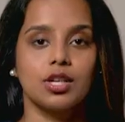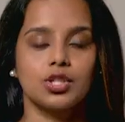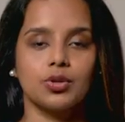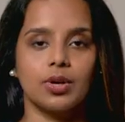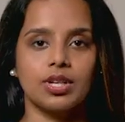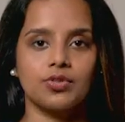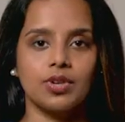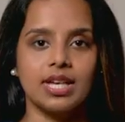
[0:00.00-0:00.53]

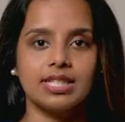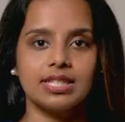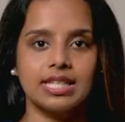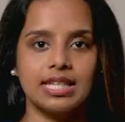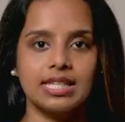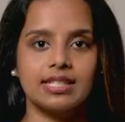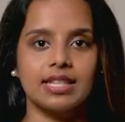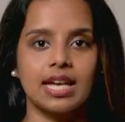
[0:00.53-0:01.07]
To address
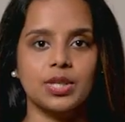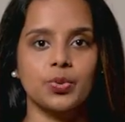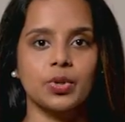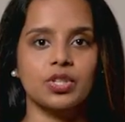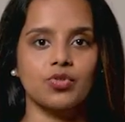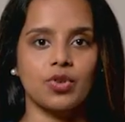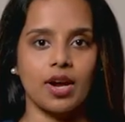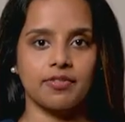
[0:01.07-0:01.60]
these
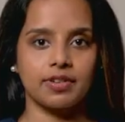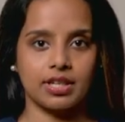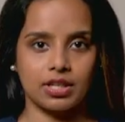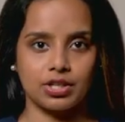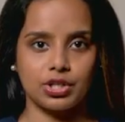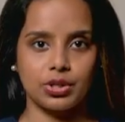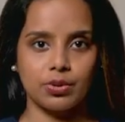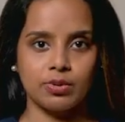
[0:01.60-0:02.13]
network traffic
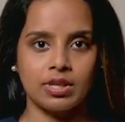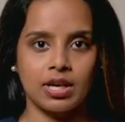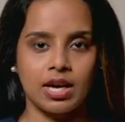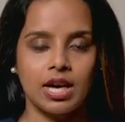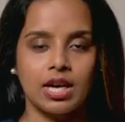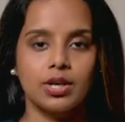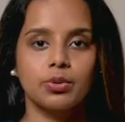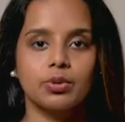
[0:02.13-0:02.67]
issues,
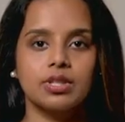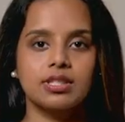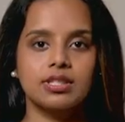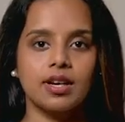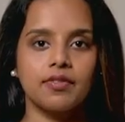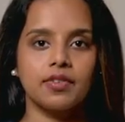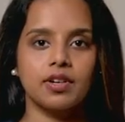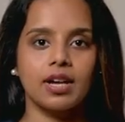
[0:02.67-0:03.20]
you
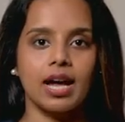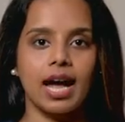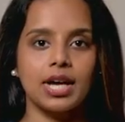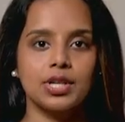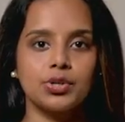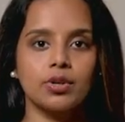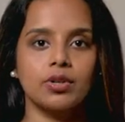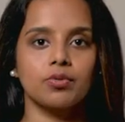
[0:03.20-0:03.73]
discover
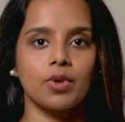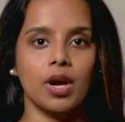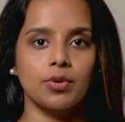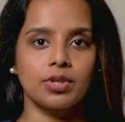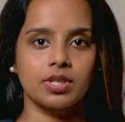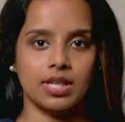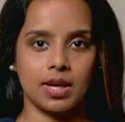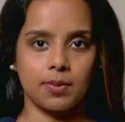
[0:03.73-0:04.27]
Azure
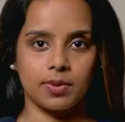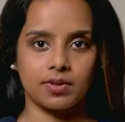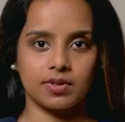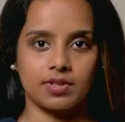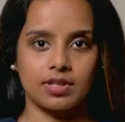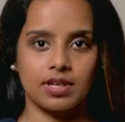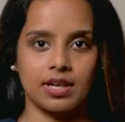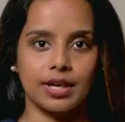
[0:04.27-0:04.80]
Route
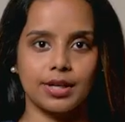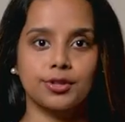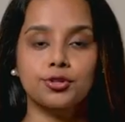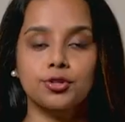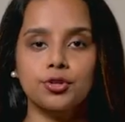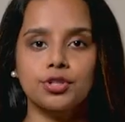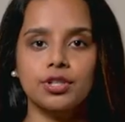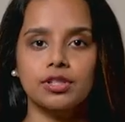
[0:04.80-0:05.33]
Tables, a
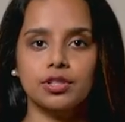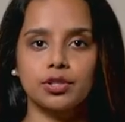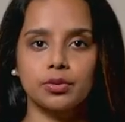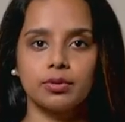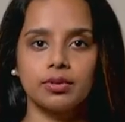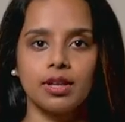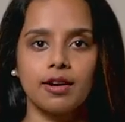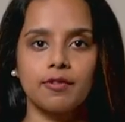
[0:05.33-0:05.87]
crucial
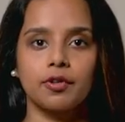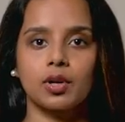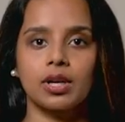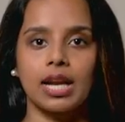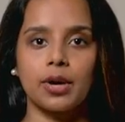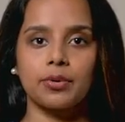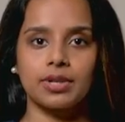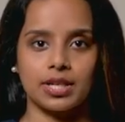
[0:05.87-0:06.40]
tool for
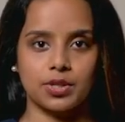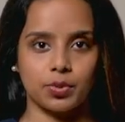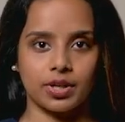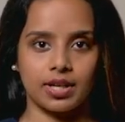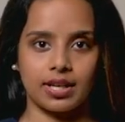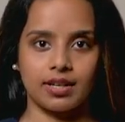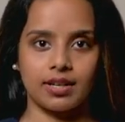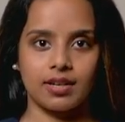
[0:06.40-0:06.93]
cloud
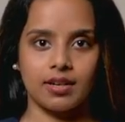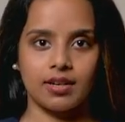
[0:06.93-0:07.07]
networking.